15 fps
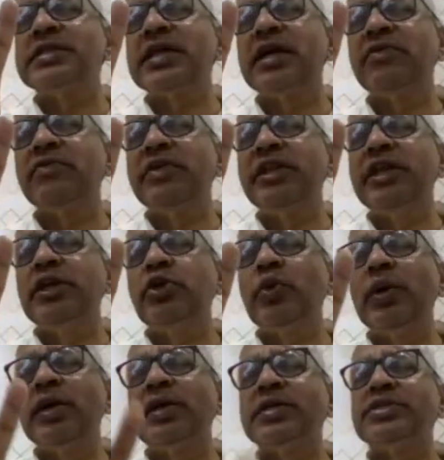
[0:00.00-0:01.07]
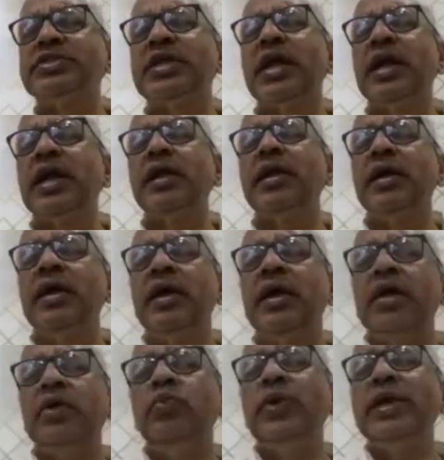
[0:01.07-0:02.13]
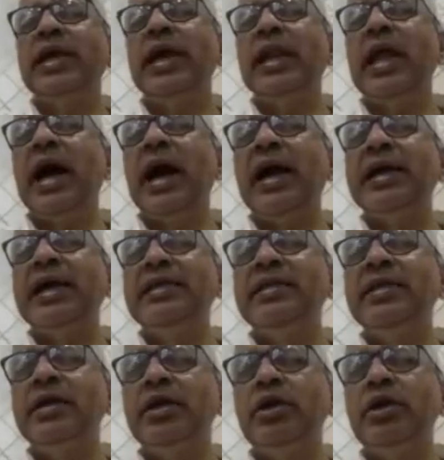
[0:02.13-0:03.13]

that we need to understand. We can either